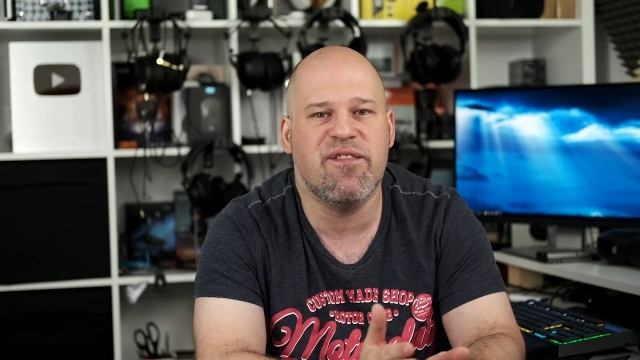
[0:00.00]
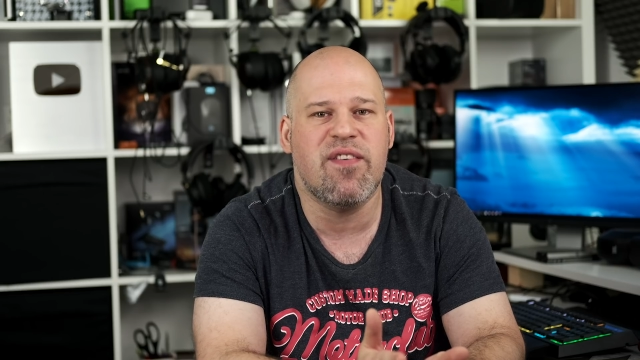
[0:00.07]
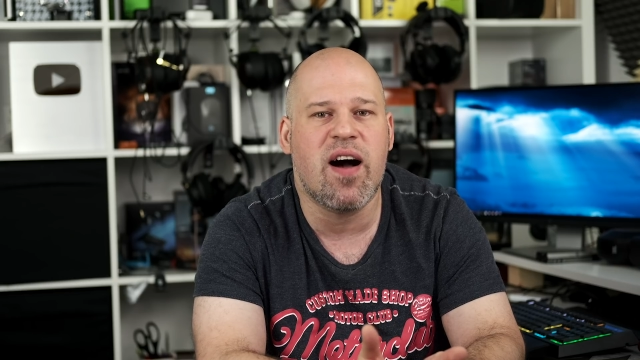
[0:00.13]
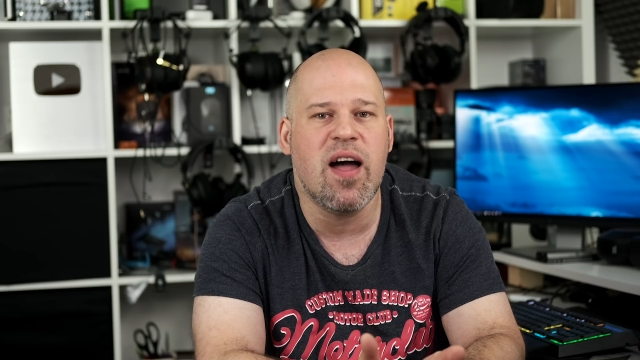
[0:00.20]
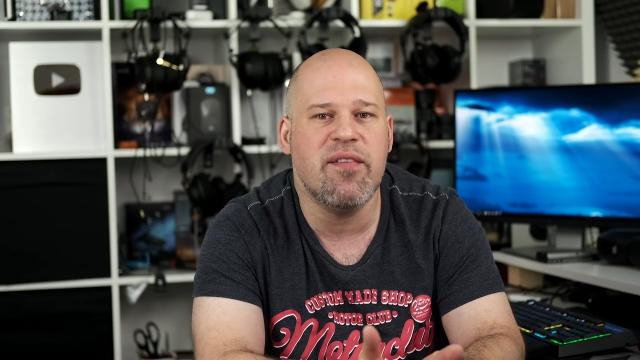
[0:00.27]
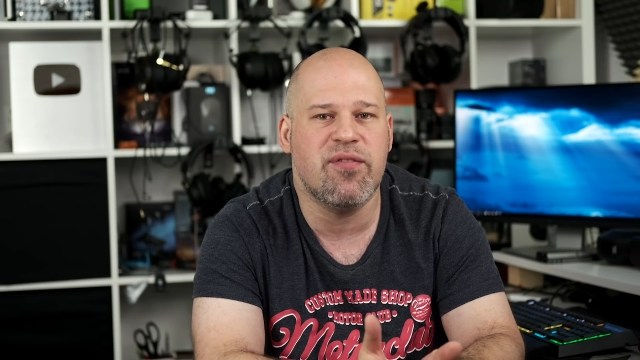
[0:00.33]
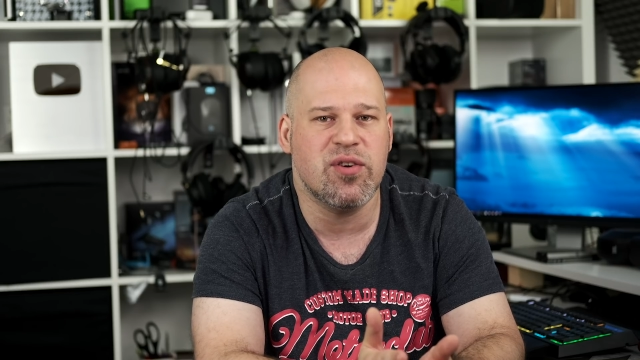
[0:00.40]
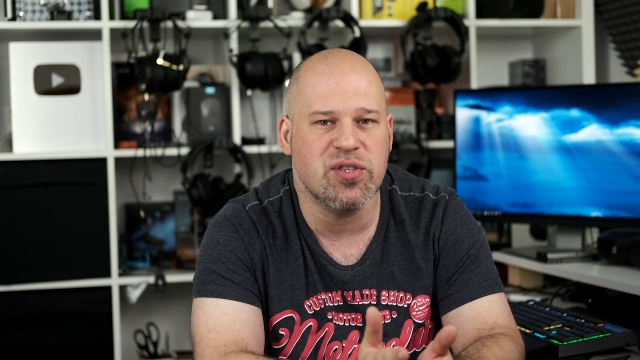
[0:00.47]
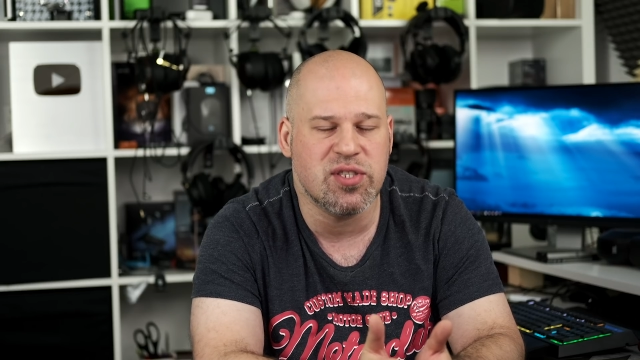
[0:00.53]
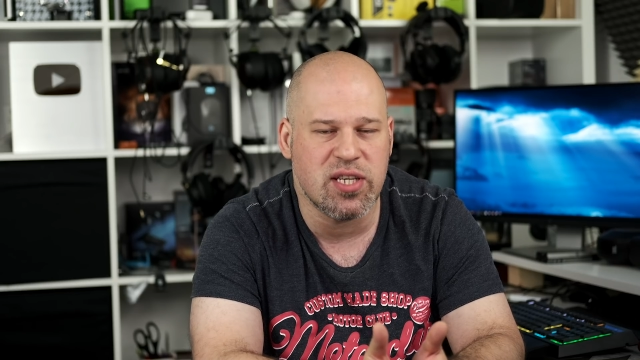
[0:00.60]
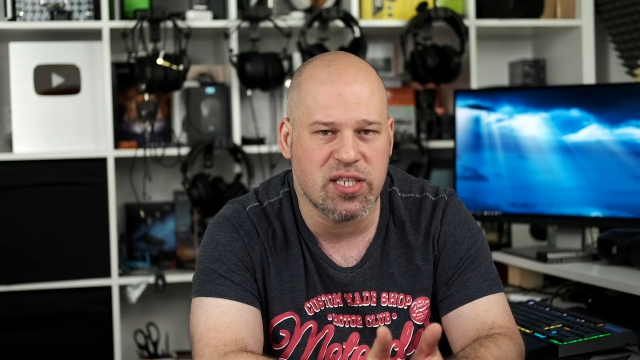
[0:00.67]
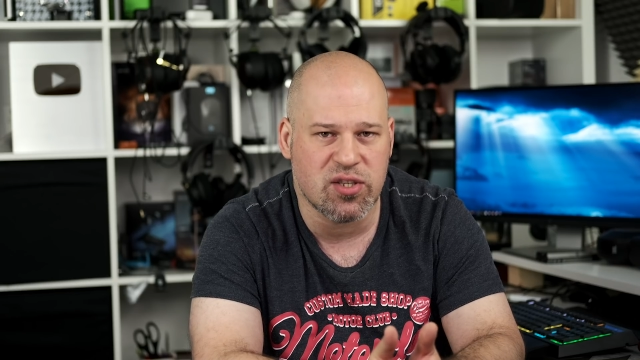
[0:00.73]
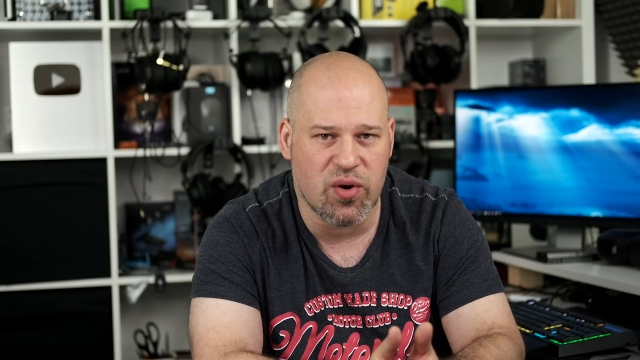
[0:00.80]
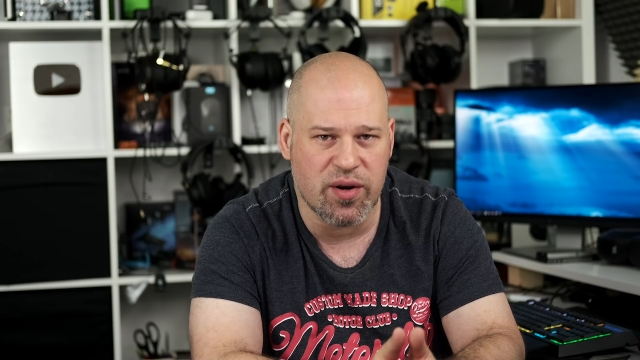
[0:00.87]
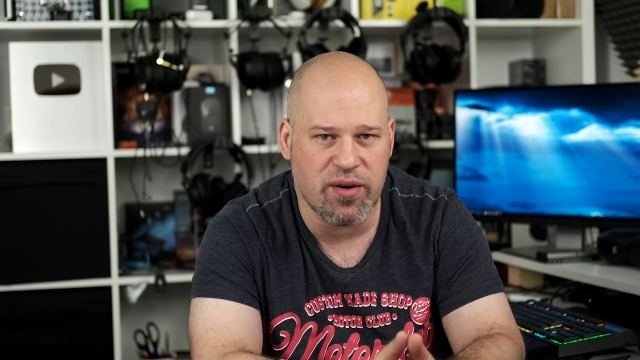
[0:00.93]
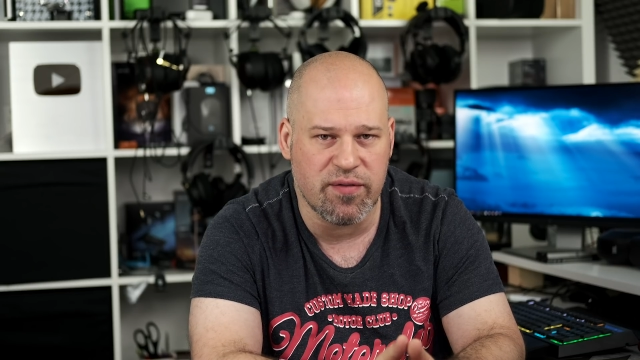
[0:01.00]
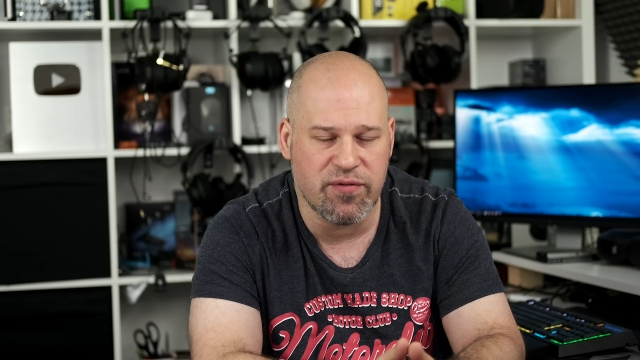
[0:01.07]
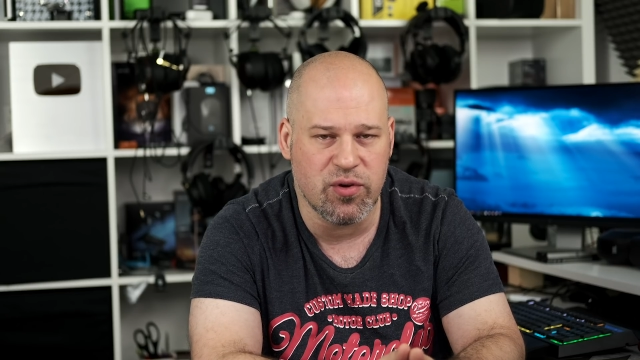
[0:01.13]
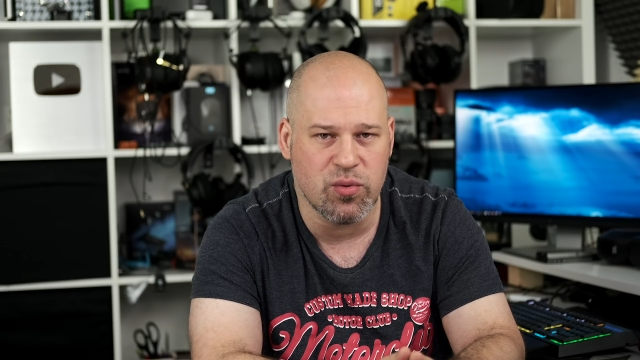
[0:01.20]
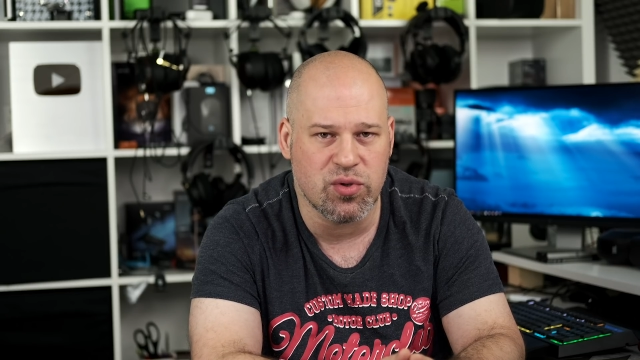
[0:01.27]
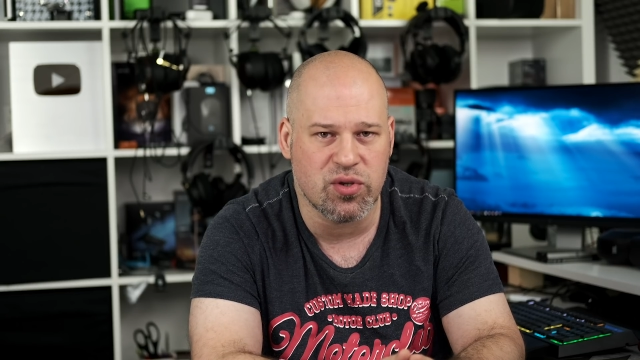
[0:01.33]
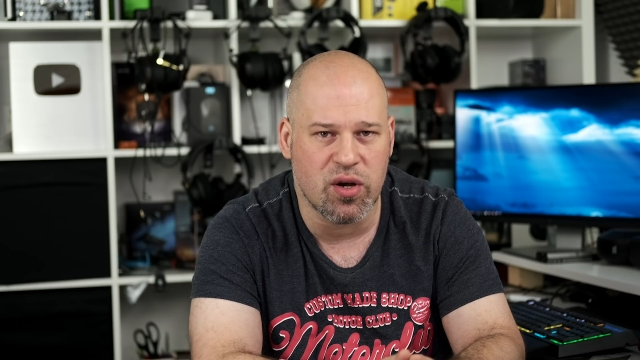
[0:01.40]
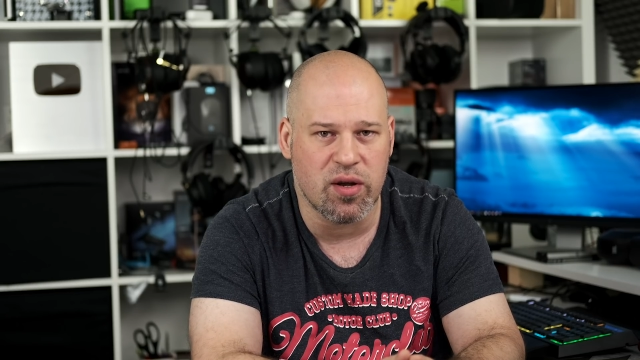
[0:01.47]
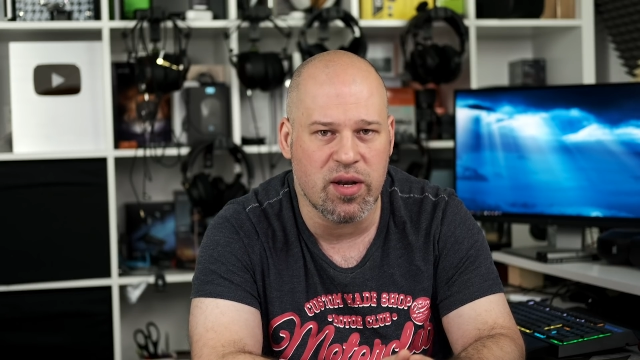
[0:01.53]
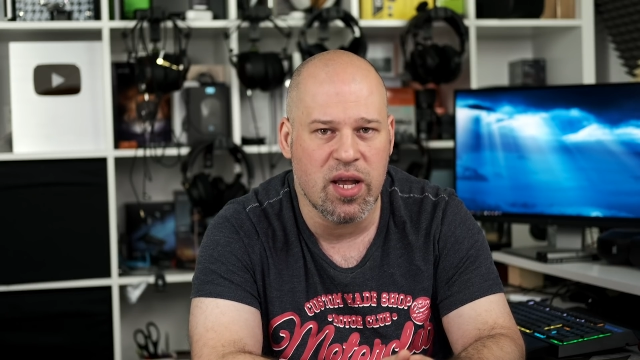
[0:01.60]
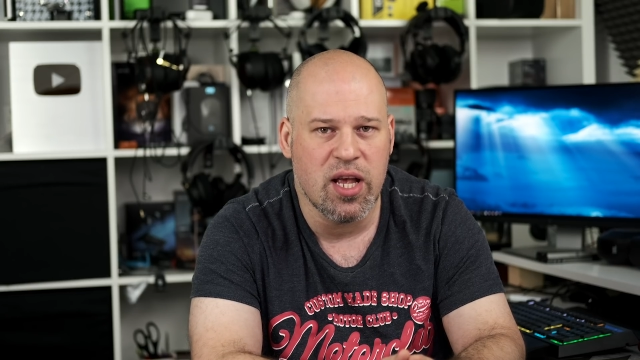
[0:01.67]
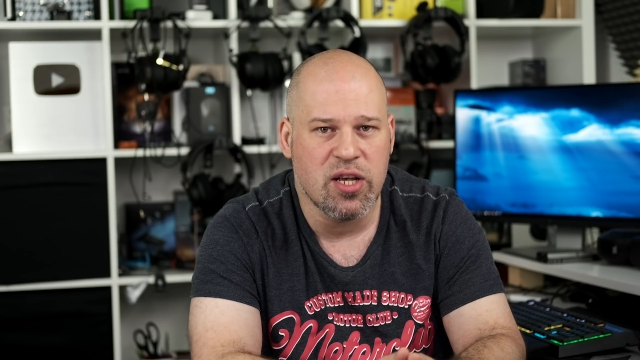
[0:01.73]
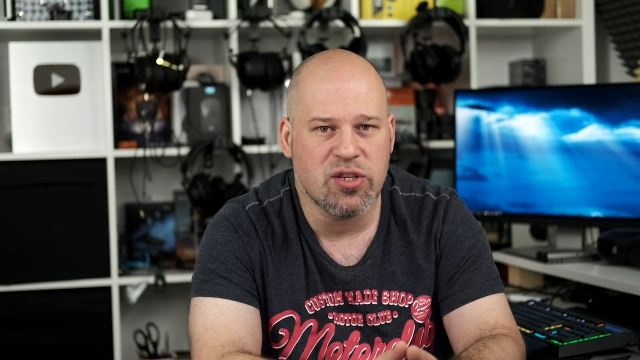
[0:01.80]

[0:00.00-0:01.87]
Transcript: five or 600 views on